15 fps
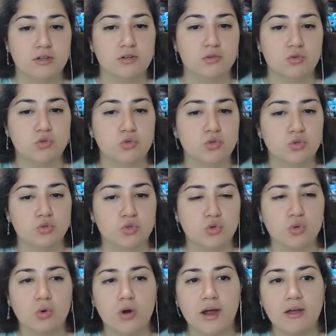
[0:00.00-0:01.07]
Ooh,
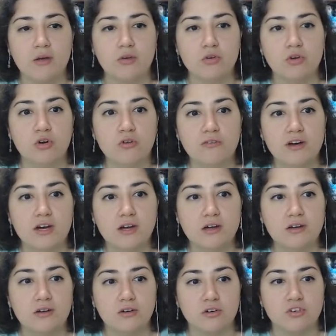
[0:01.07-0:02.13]
cryonova
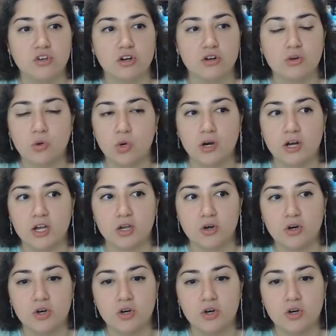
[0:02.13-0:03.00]
or dark cryo.